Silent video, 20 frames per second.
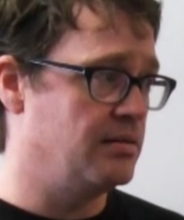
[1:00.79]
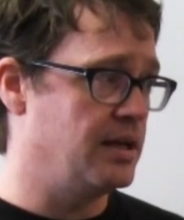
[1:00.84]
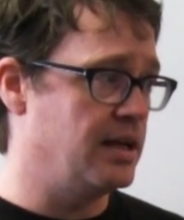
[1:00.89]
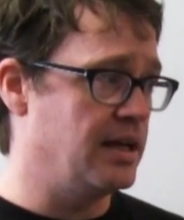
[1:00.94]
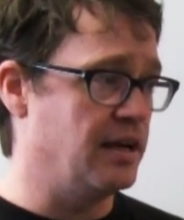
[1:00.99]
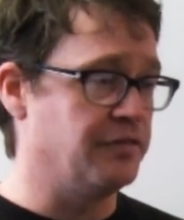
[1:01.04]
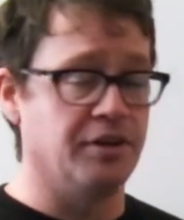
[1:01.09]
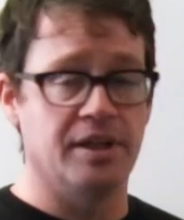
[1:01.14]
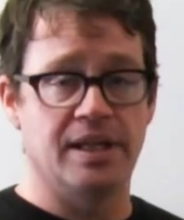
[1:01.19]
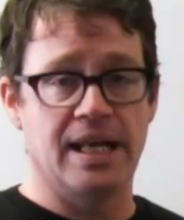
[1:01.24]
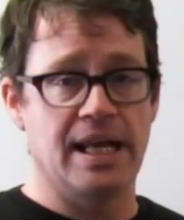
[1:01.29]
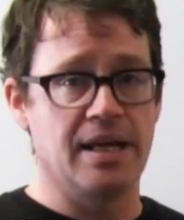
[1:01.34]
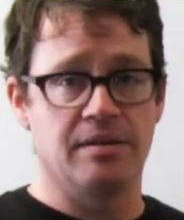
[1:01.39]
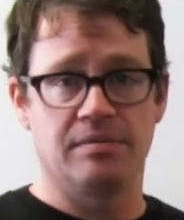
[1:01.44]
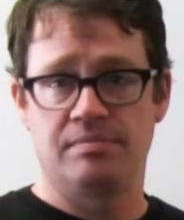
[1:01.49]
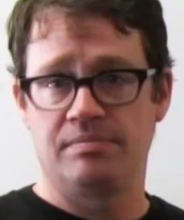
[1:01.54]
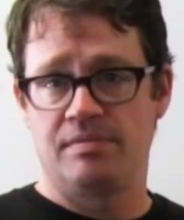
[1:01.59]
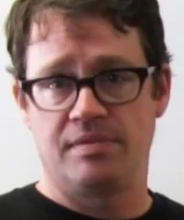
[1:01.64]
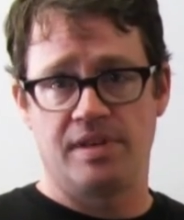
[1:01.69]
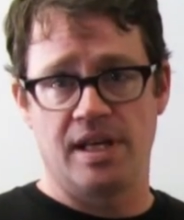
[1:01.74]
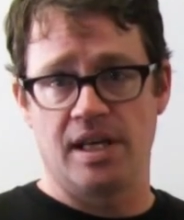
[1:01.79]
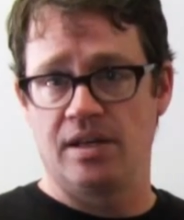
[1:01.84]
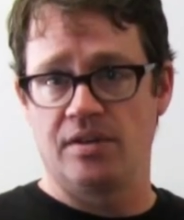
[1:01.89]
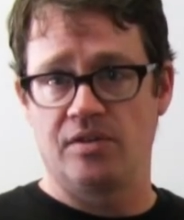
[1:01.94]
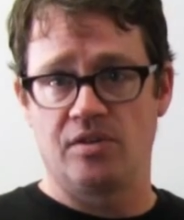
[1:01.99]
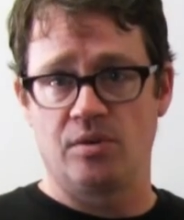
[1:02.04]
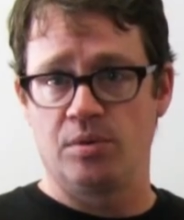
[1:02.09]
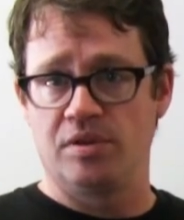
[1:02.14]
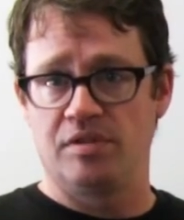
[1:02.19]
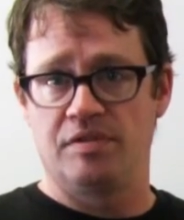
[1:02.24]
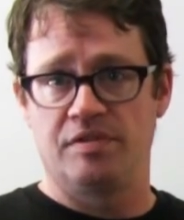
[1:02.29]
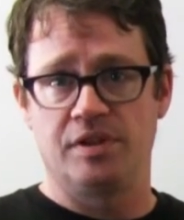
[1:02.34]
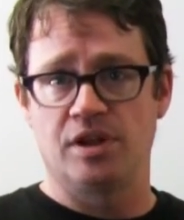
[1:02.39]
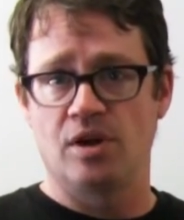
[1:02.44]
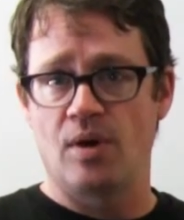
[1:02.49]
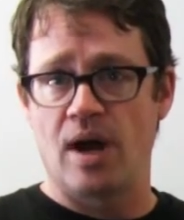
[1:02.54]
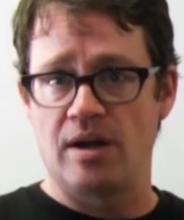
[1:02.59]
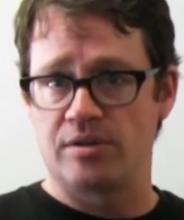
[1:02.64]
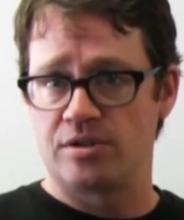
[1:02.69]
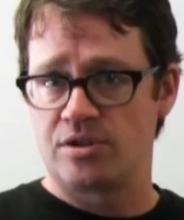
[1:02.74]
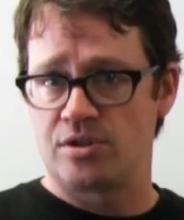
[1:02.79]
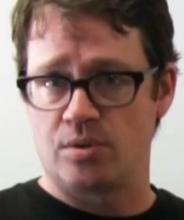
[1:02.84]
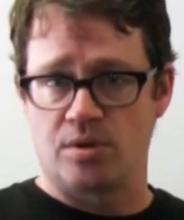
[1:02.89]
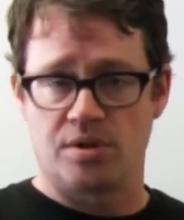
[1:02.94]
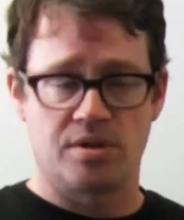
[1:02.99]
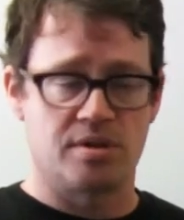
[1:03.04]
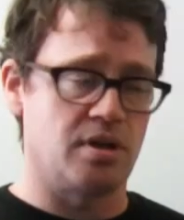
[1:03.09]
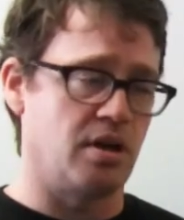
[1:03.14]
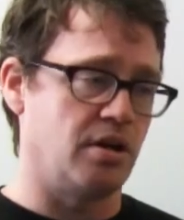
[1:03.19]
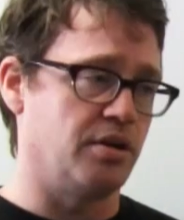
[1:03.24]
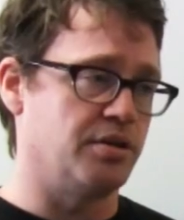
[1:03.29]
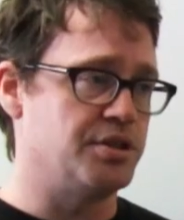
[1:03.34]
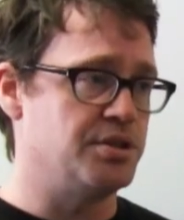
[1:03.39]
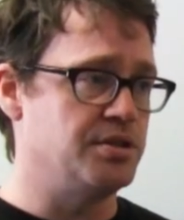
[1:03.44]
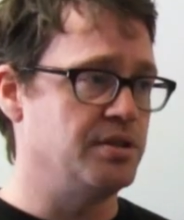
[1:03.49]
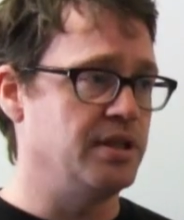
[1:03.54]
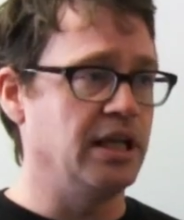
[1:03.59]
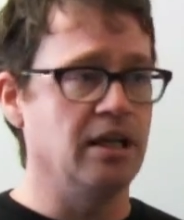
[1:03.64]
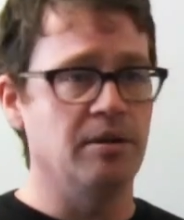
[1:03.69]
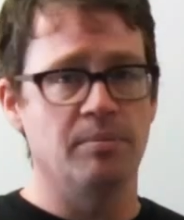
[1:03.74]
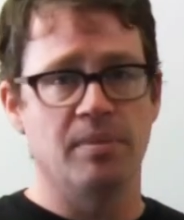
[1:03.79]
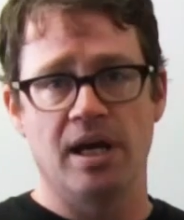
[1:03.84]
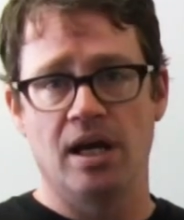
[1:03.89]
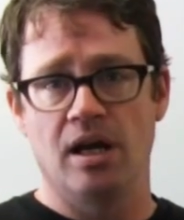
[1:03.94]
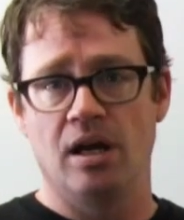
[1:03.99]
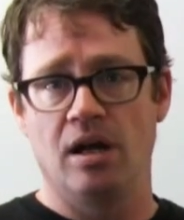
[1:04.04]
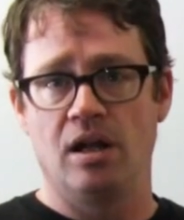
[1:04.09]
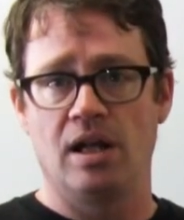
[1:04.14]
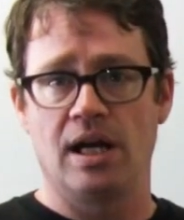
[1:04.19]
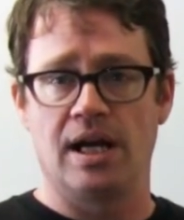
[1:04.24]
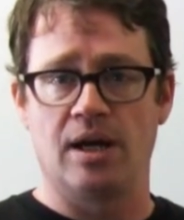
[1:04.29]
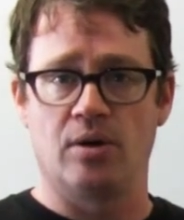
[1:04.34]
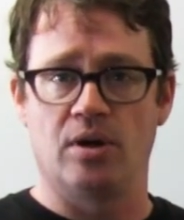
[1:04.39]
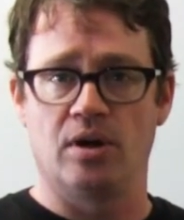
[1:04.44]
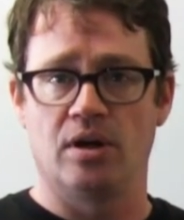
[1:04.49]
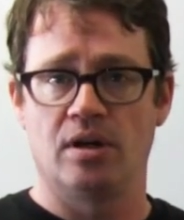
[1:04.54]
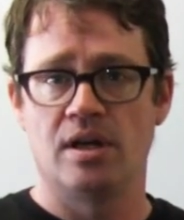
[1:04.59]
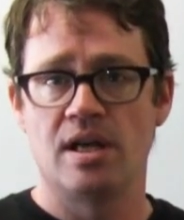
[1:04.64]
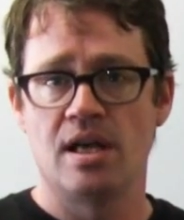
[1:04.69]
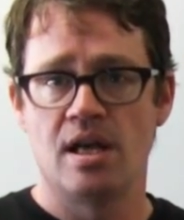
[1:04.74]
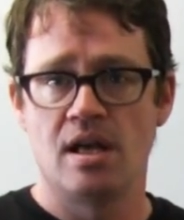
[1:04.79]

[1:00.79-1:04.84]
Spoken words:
everyday things that we've outsourced, our email, our